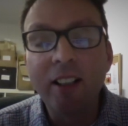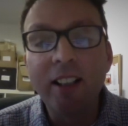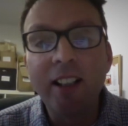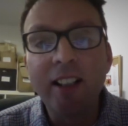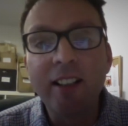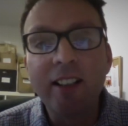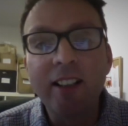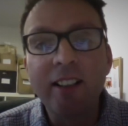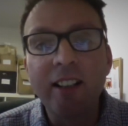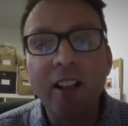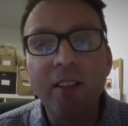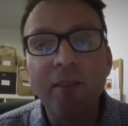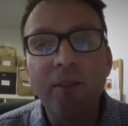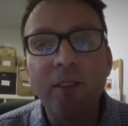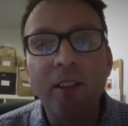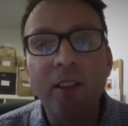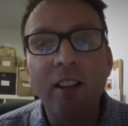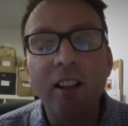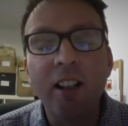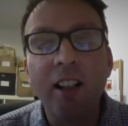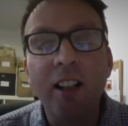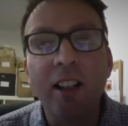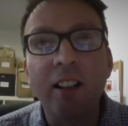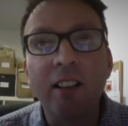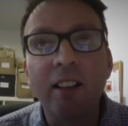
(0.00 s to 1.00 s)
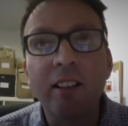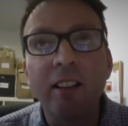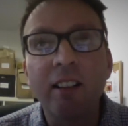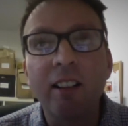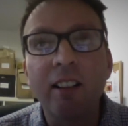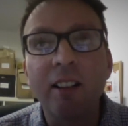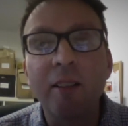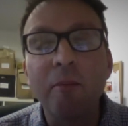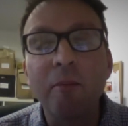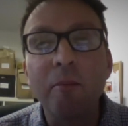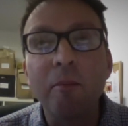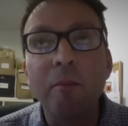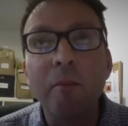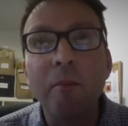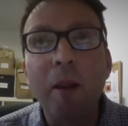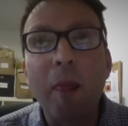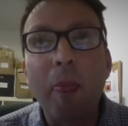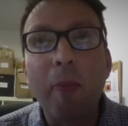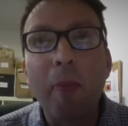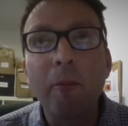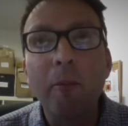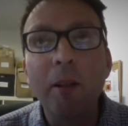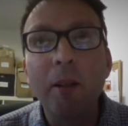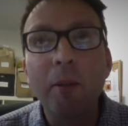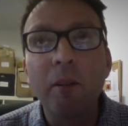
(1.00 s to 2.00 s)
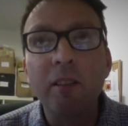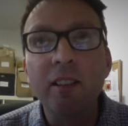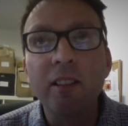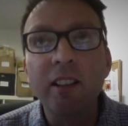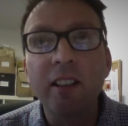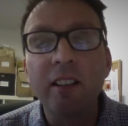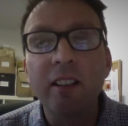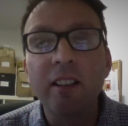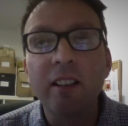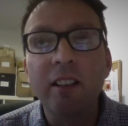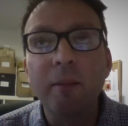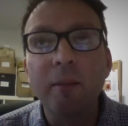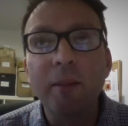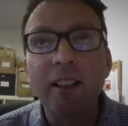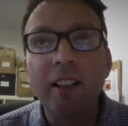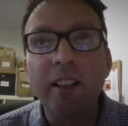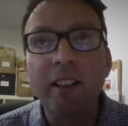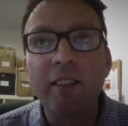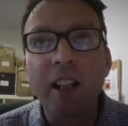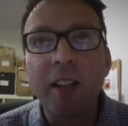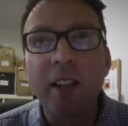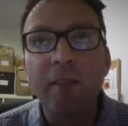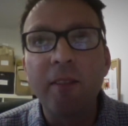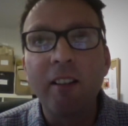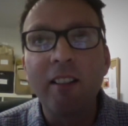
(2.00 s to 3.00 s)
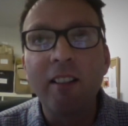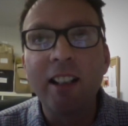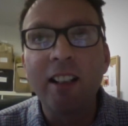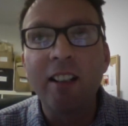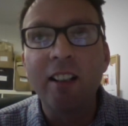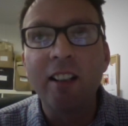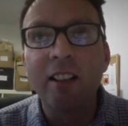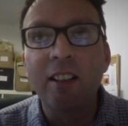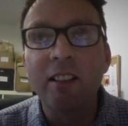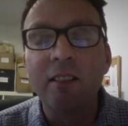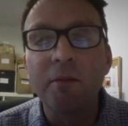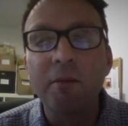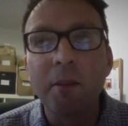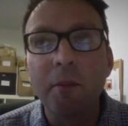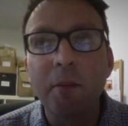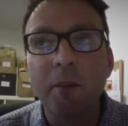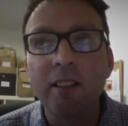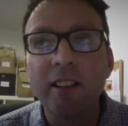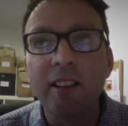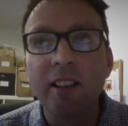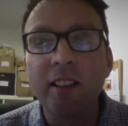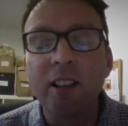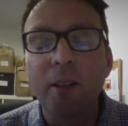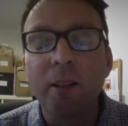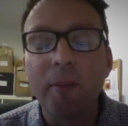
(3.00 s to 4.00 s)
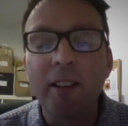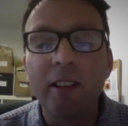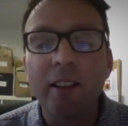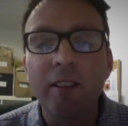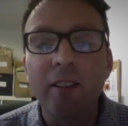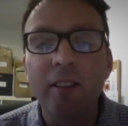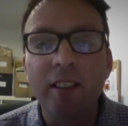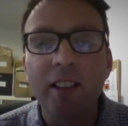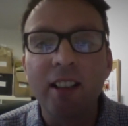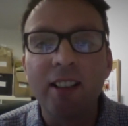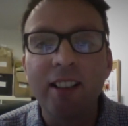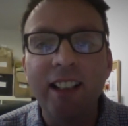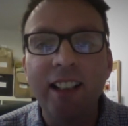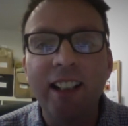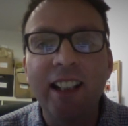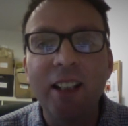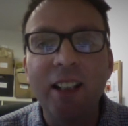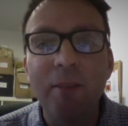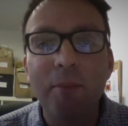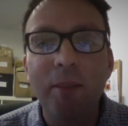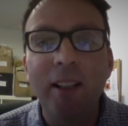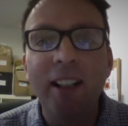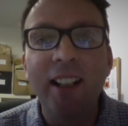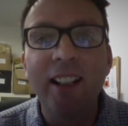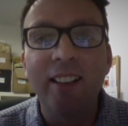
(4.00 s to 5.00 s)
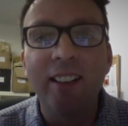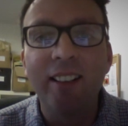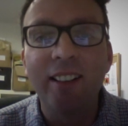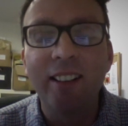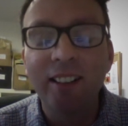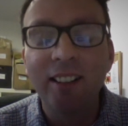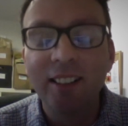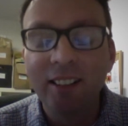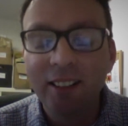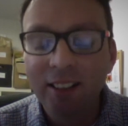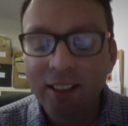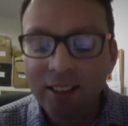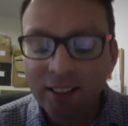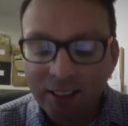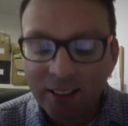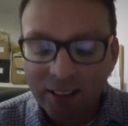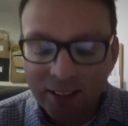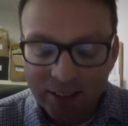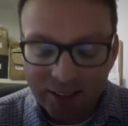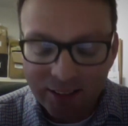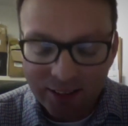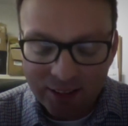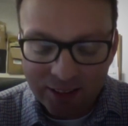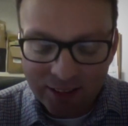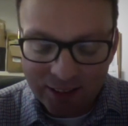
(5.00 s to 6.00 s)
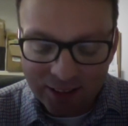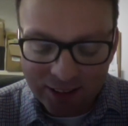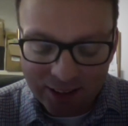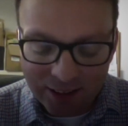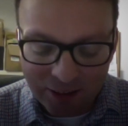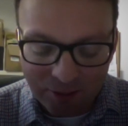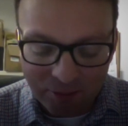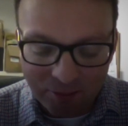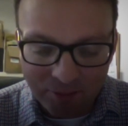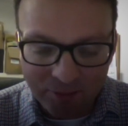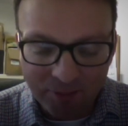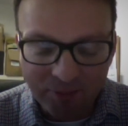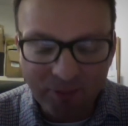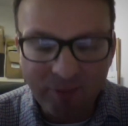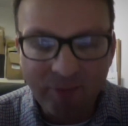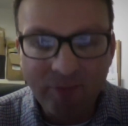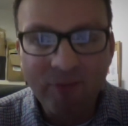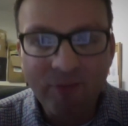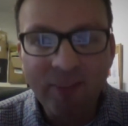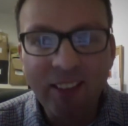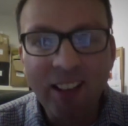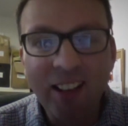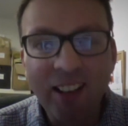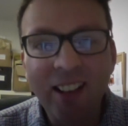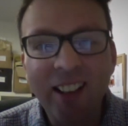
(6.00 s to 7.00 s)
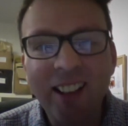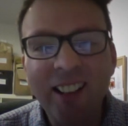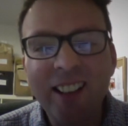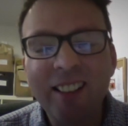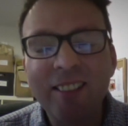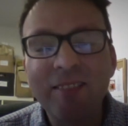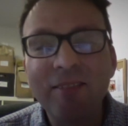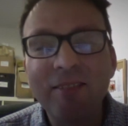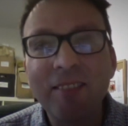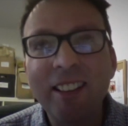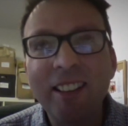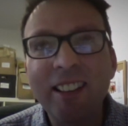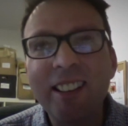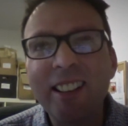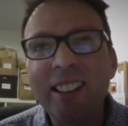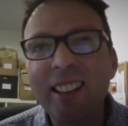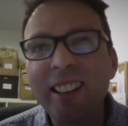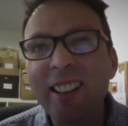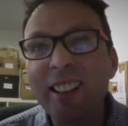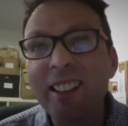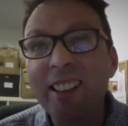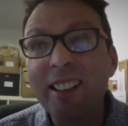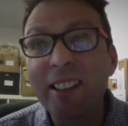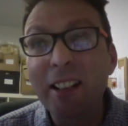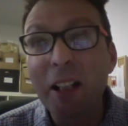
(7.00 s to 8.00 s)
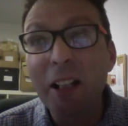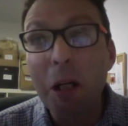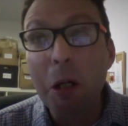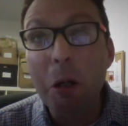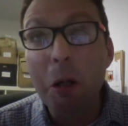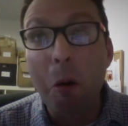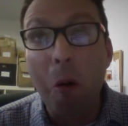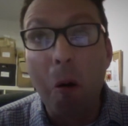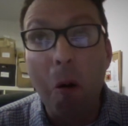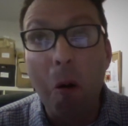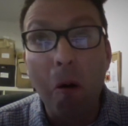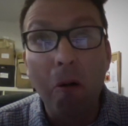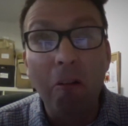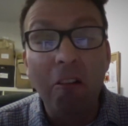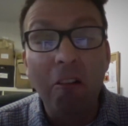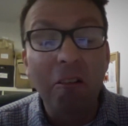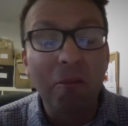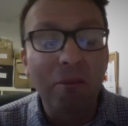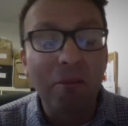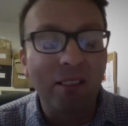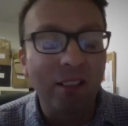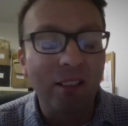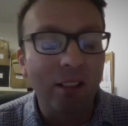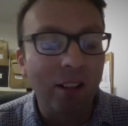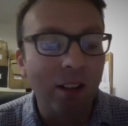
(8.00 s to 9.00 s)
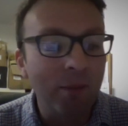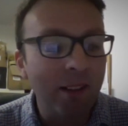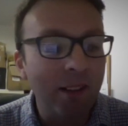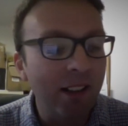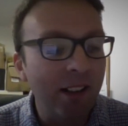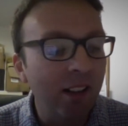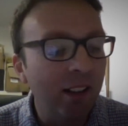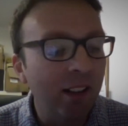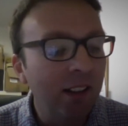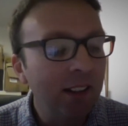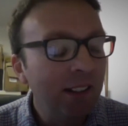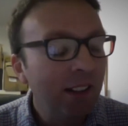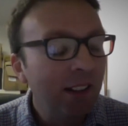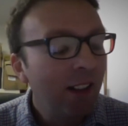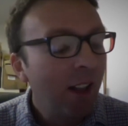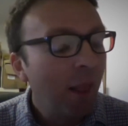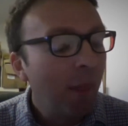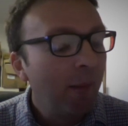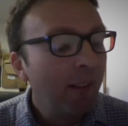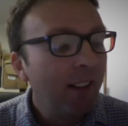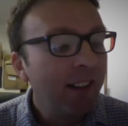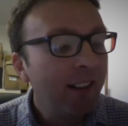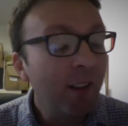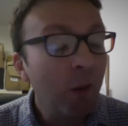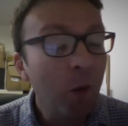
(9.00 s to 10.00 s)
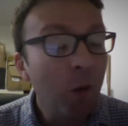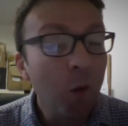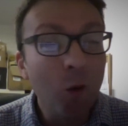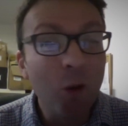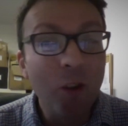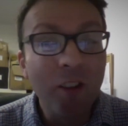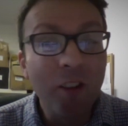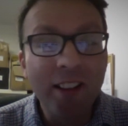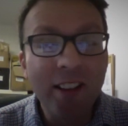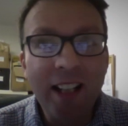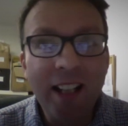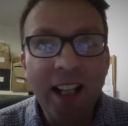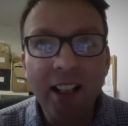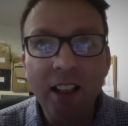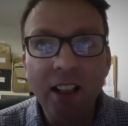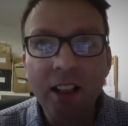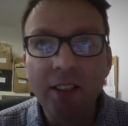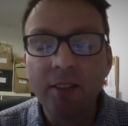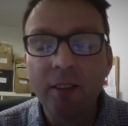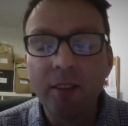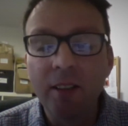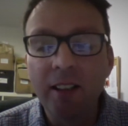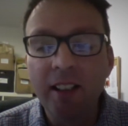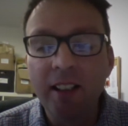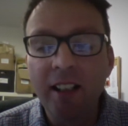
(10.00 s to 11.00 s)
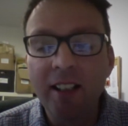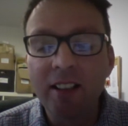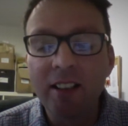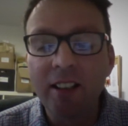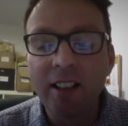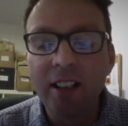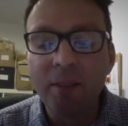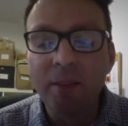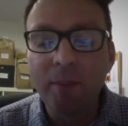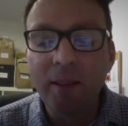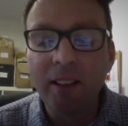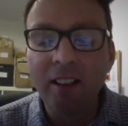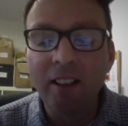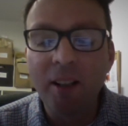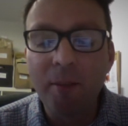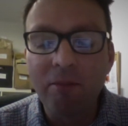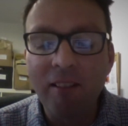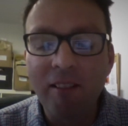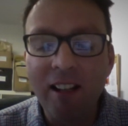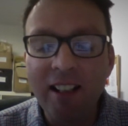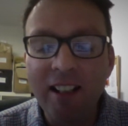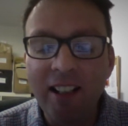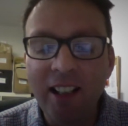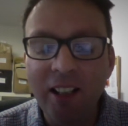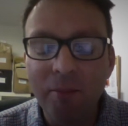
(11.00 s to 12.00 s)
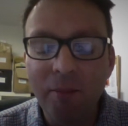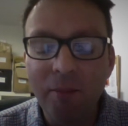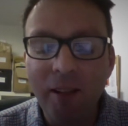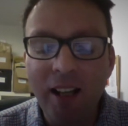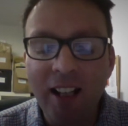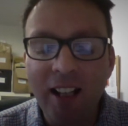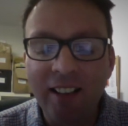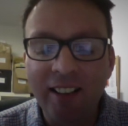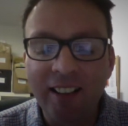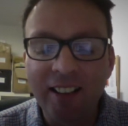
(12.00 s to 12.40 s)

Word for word: It's so violent. Um, we're watching. I mean, they're very good. We're watching something called Sneaky Pete. Um, it's it's just so horrible. I mean, it's all the negative. It's it's a bit like Breaking Bad.